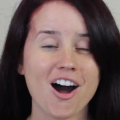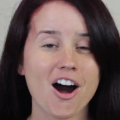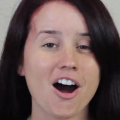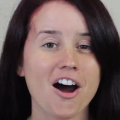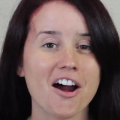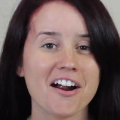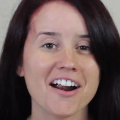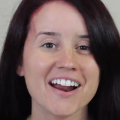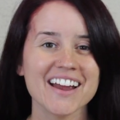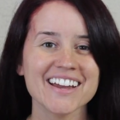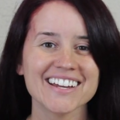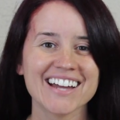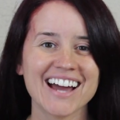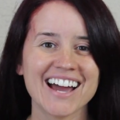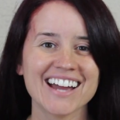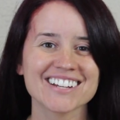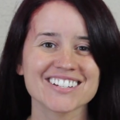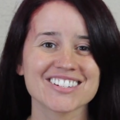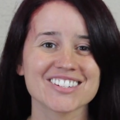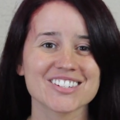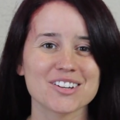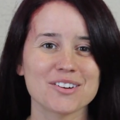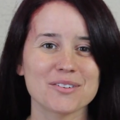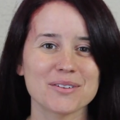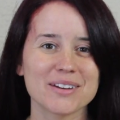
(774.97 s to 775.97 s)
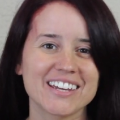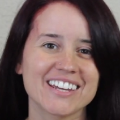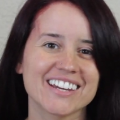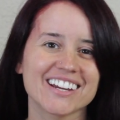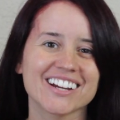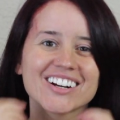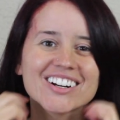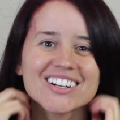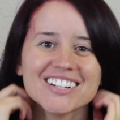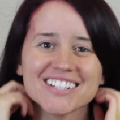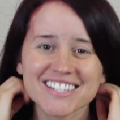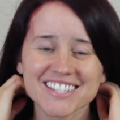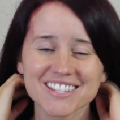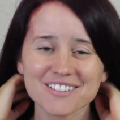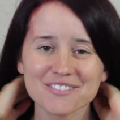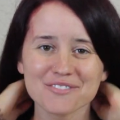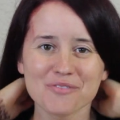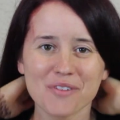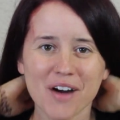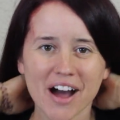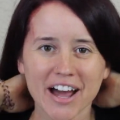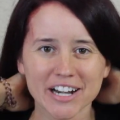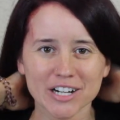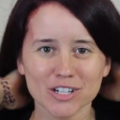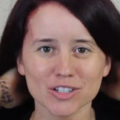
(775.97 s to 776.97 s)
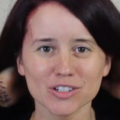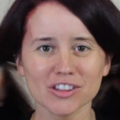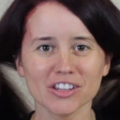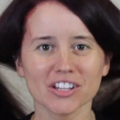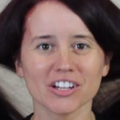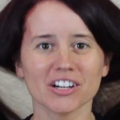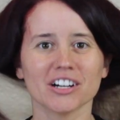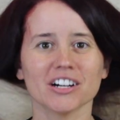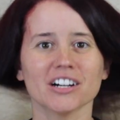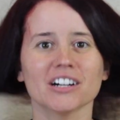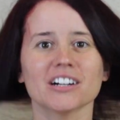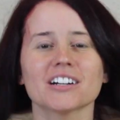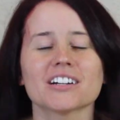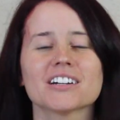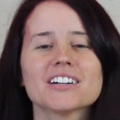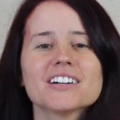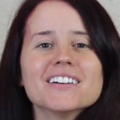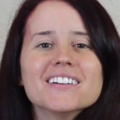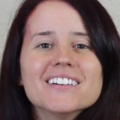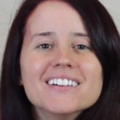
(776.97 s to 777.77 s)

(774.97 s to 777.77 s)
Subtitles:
Alright guys, so here is the final look.